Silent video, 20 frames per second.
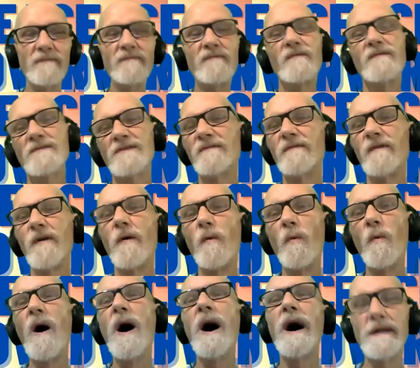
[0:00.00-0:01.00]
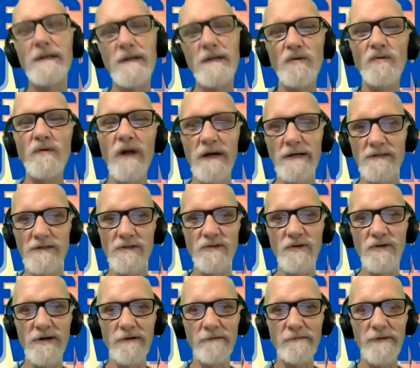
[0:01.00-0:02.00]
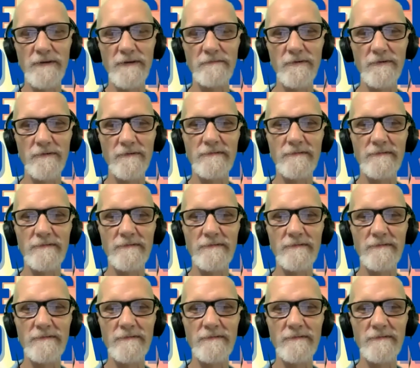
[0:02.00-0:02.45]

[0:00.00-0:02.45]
First of all, why do you like to trigger people?